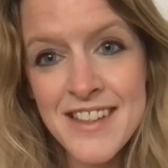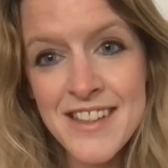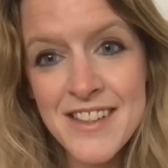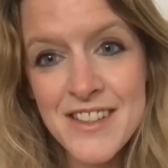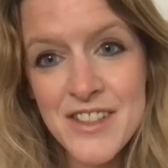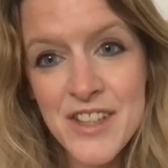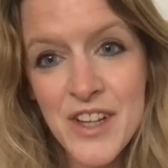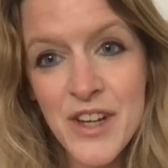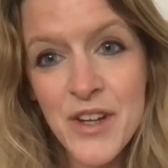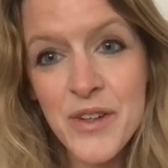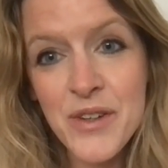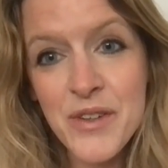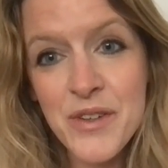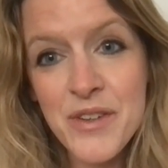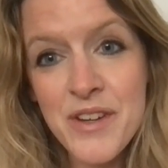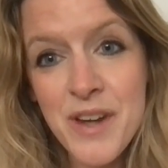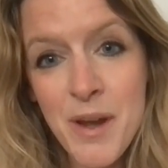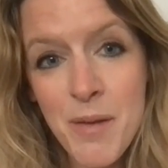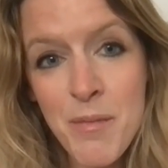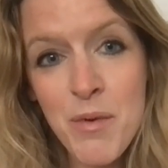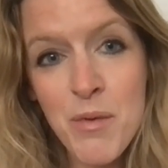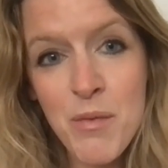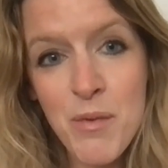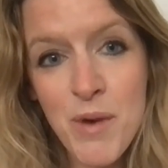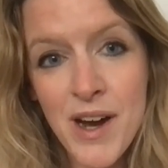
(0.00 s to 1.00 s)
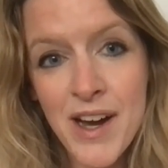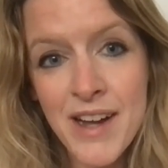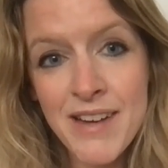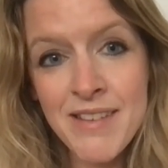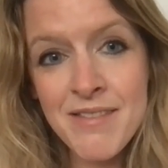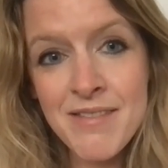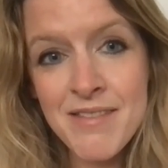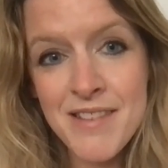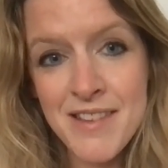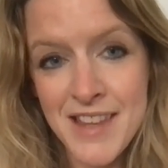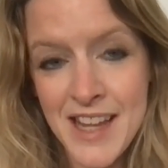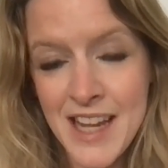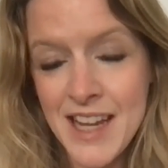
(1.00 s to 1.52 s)
So number one,
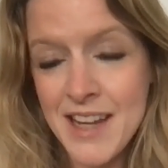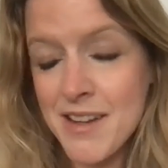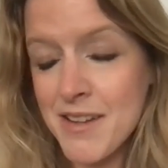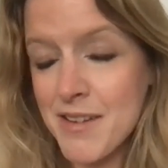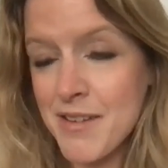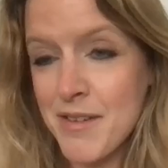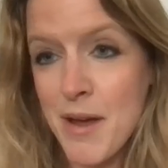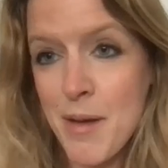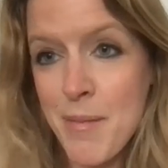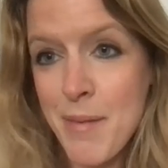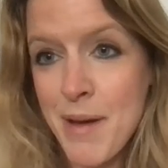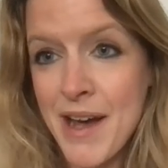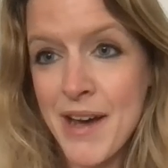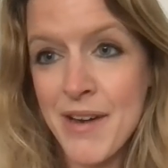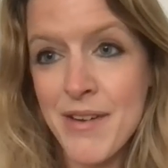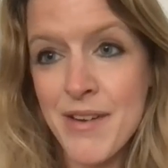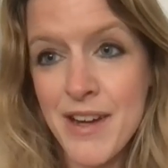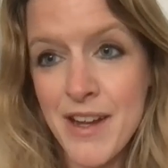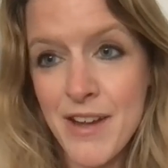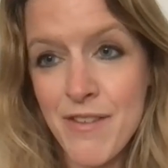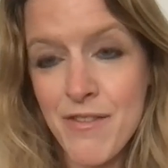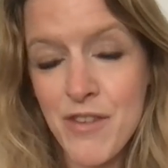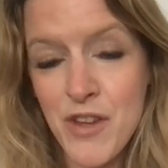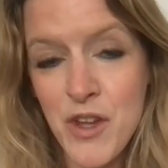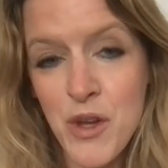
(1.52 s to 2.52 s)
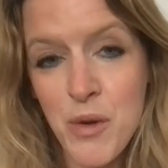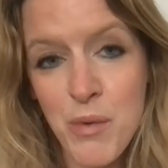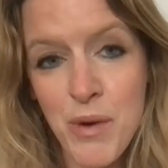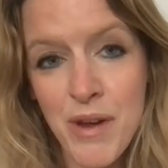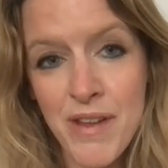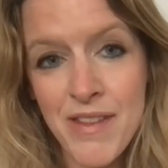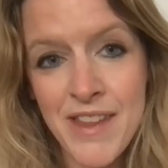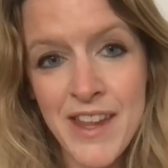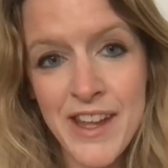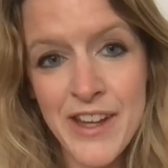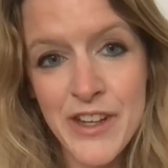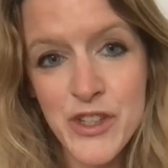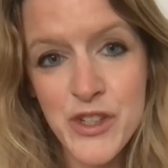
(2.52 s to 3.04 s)
think about if you were in
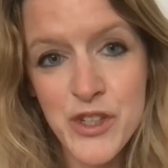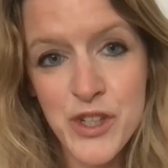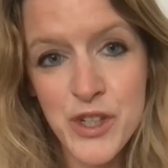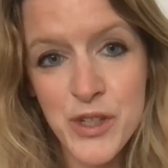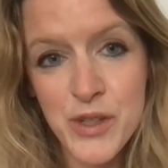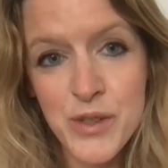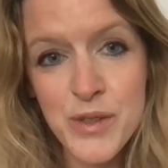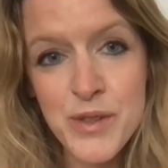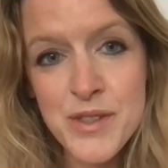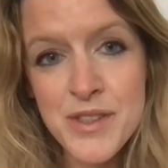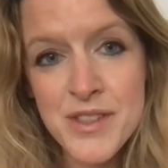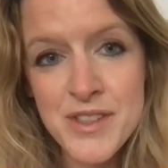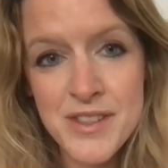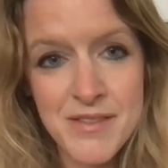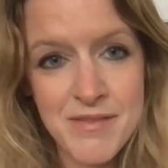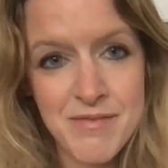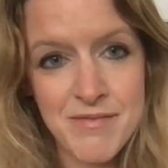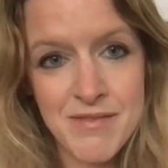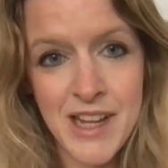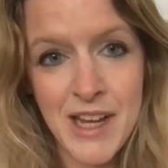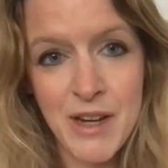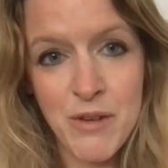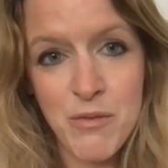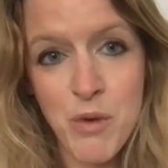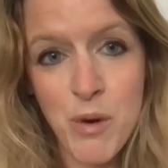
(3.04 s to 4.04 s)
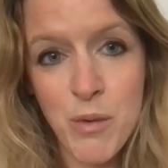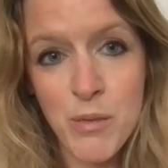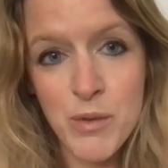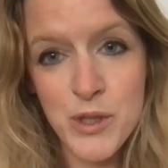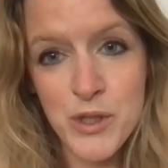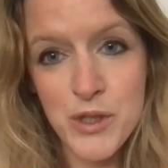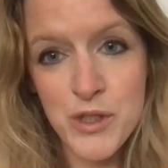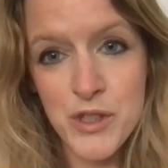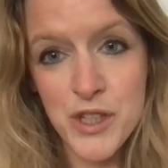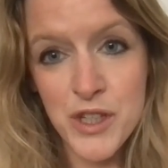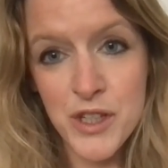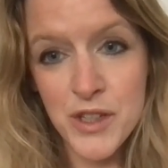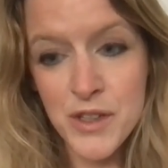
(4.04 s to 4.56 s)
their shoes, like what would you
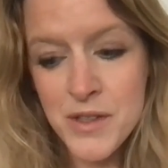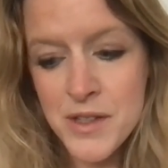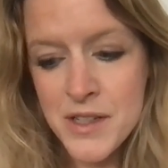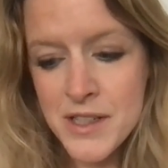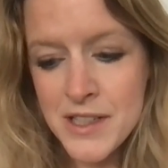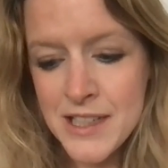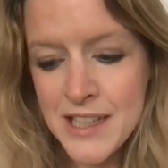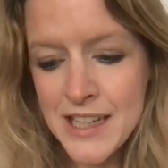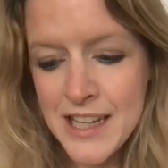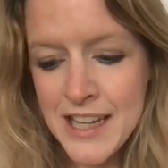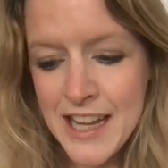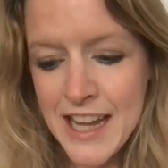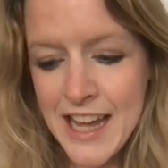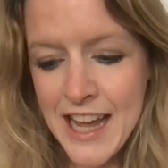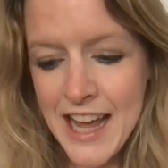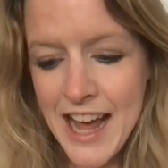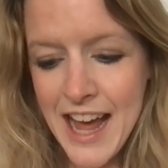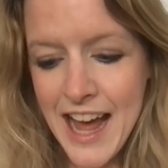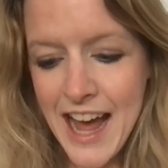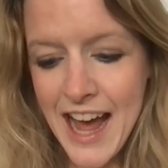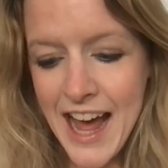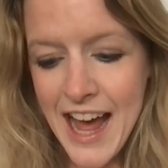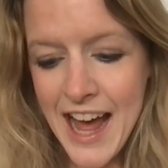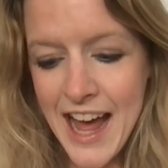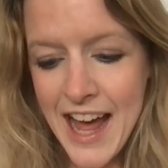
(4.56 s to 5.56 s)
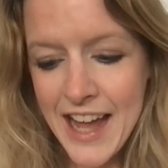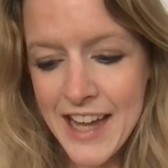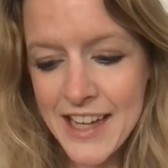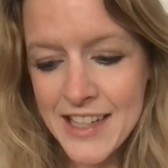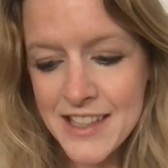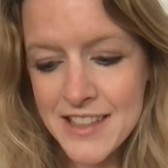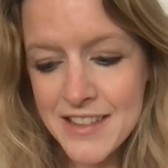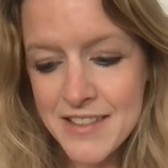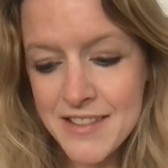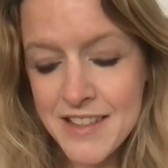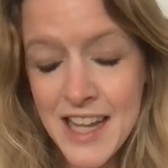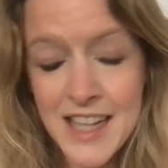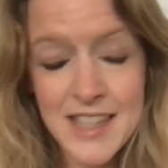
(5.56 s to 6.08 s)
do? And
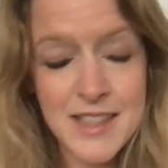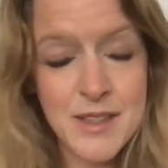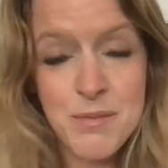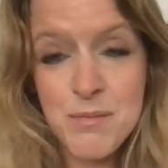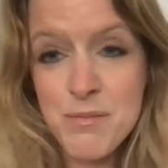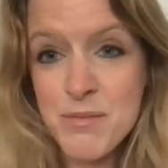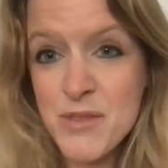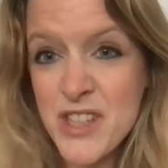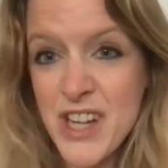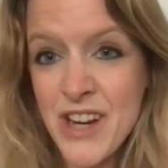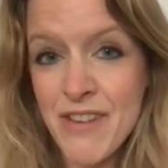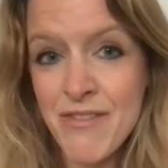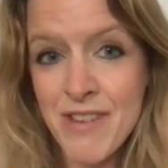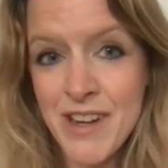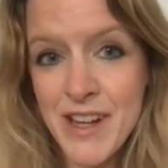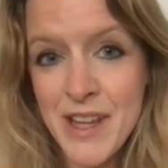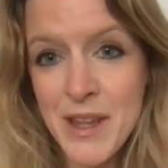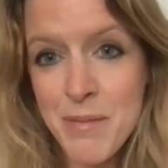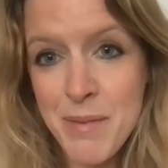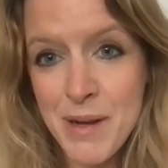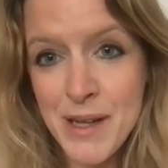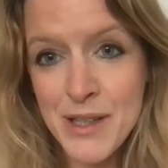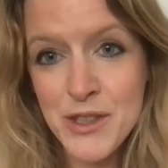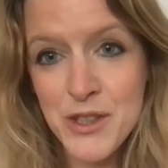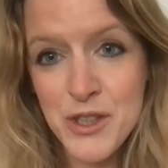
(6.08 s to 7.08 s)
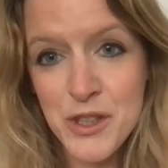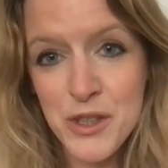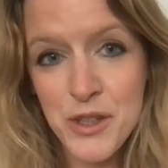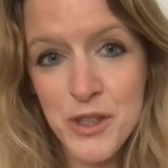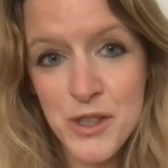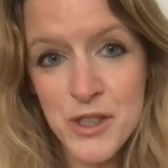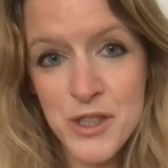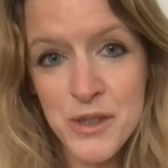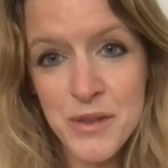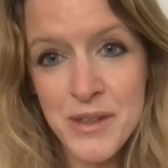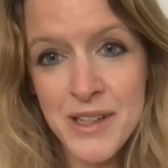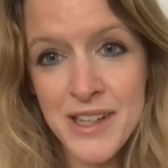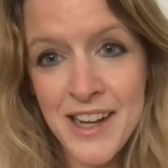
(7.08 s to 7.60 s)
that's generally the best you can
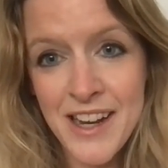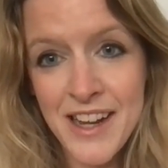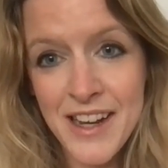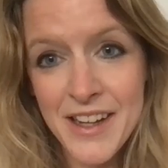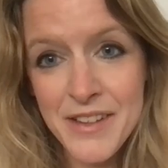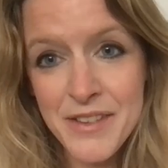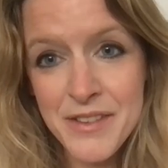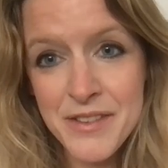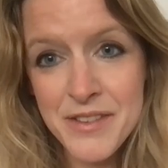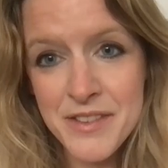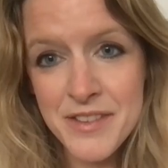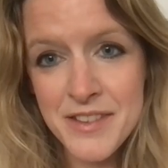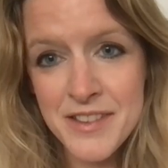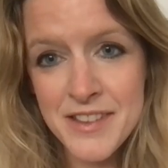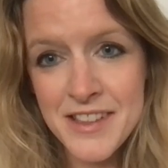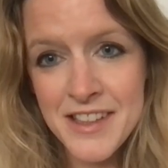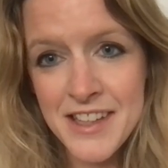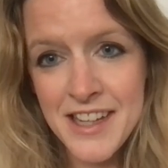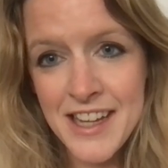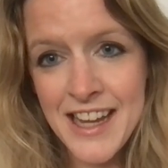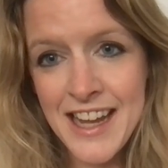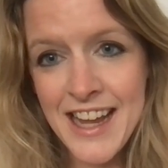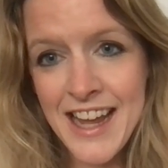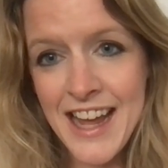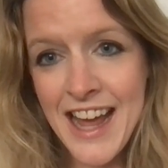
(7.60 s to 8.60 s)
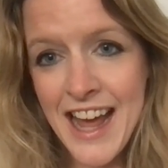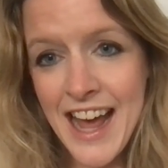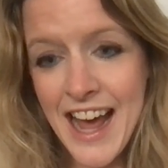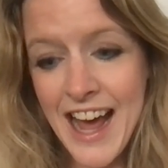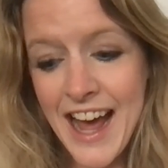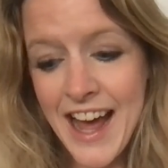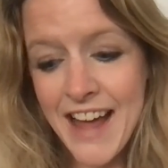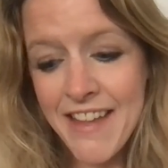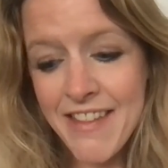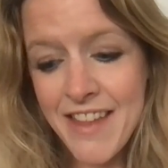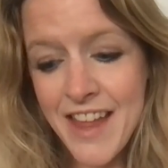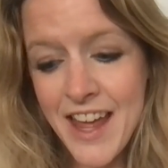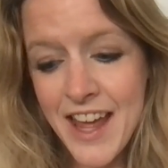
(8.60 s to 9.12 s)
do in life.
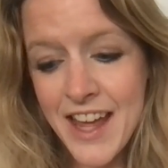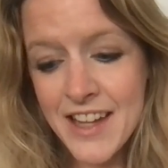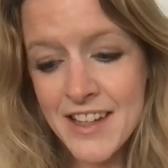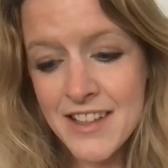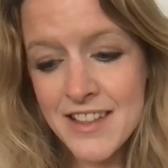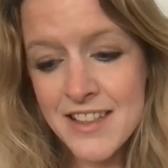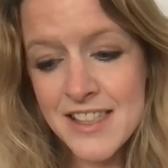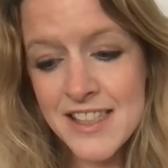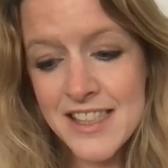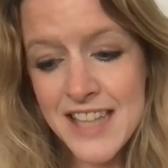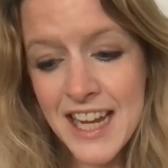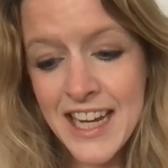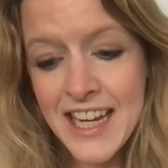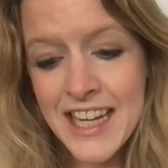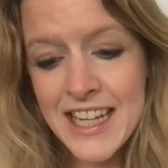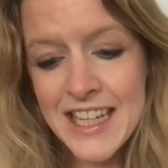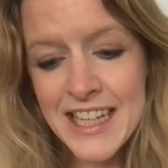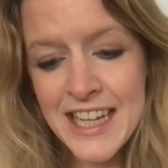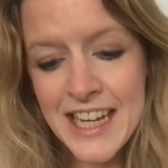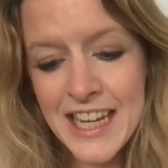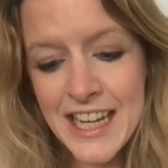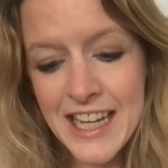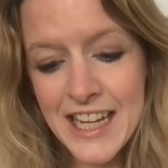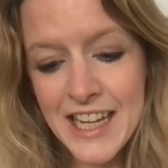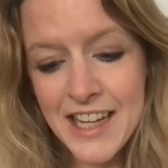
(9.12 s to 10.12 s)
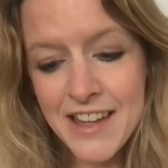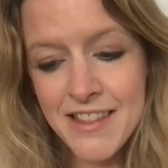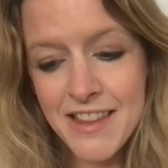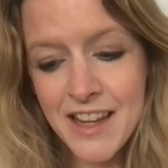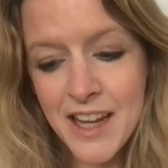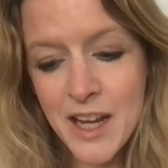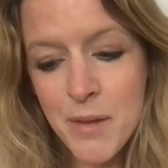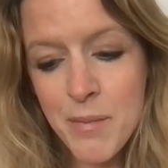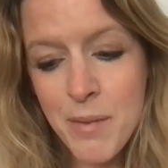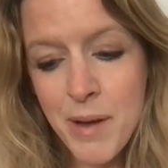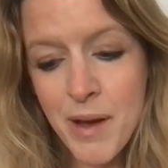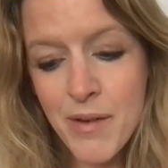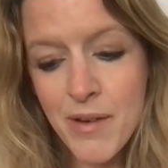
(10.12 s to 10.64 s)
And then secondly, think
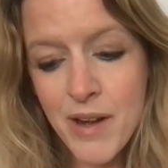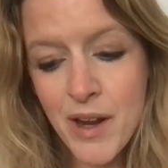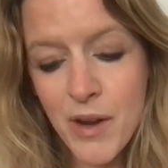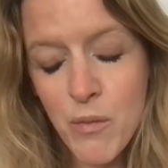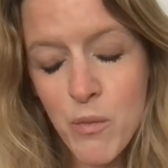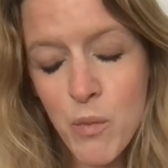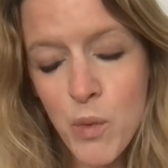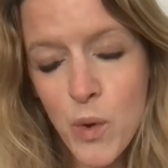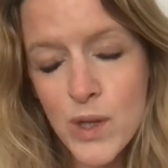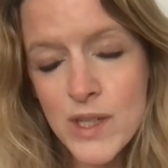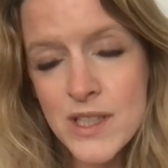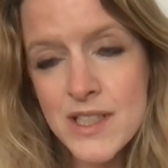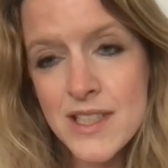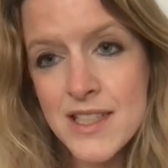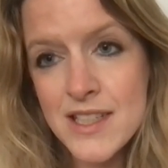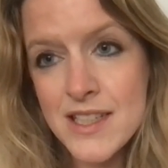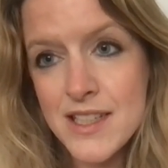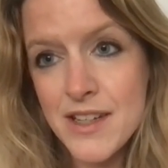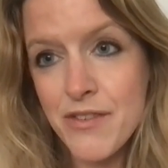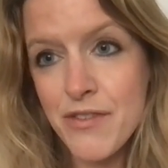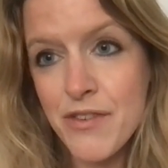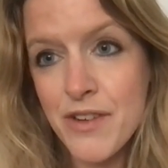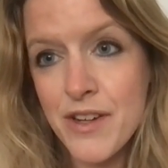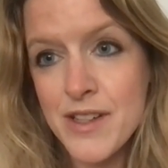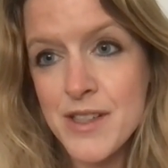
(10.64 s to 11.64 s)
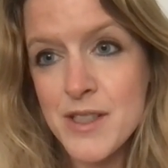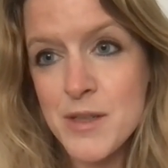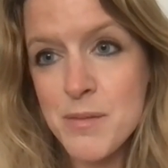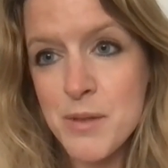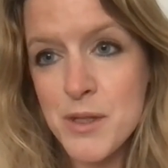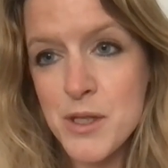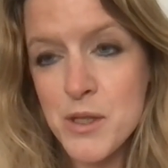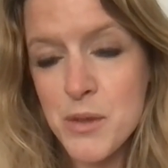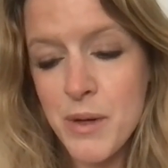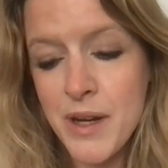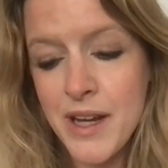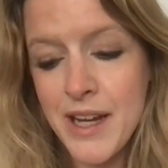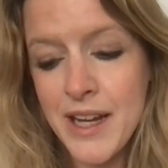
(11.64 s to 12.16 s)
about like, what's the difference
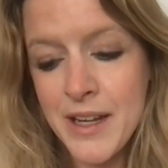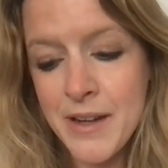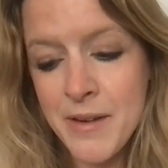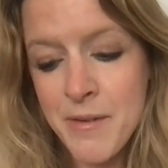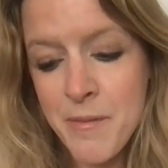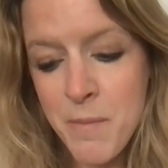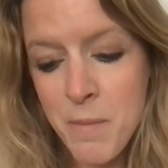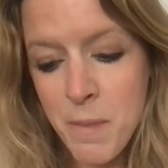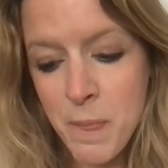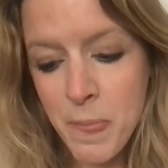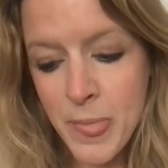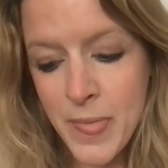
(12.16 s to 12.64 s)
between